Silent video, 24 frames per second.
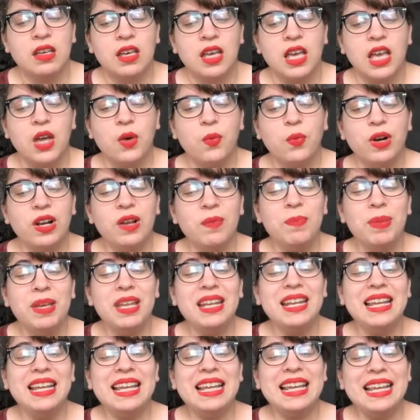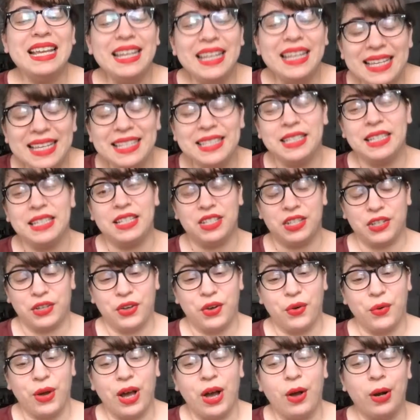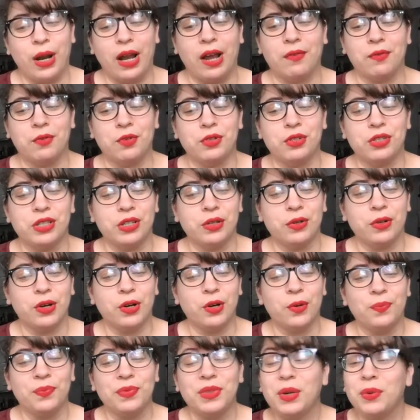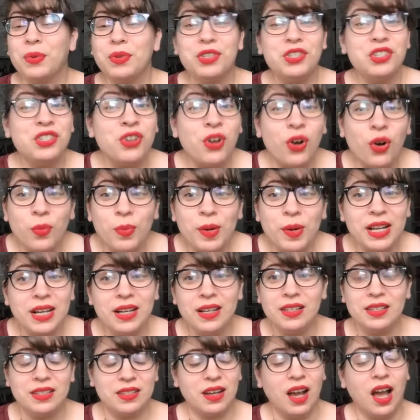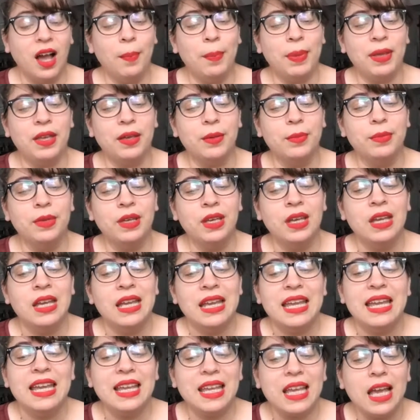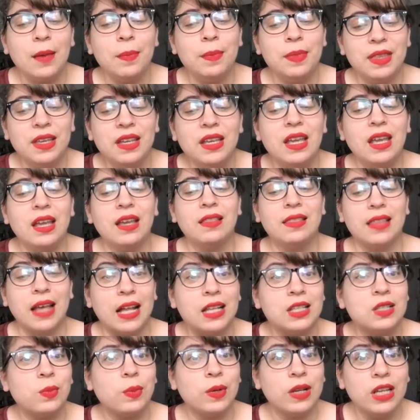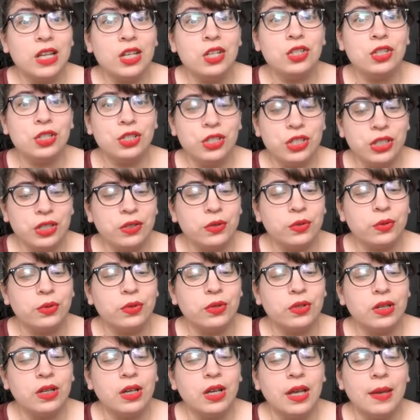It would have been easy to go out after Zero. There was nobody to stop him. He kept thinking that's what he should do.